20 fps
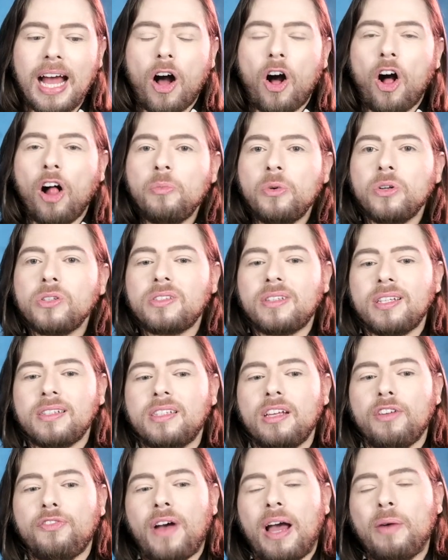Almost
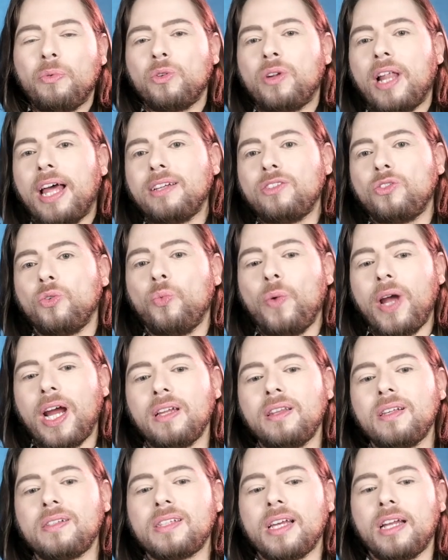as if I would like to
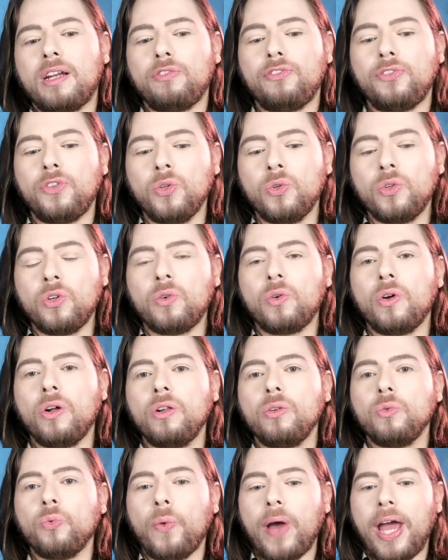wear this at a
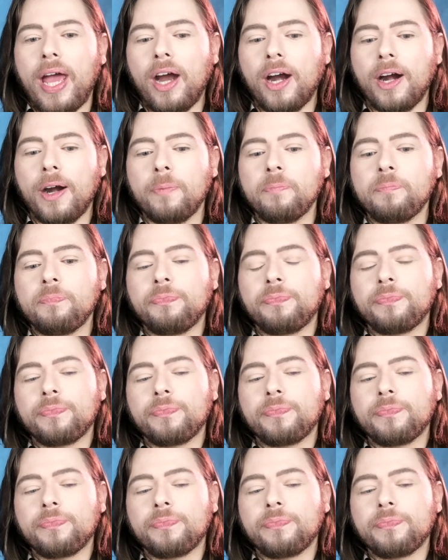funeral where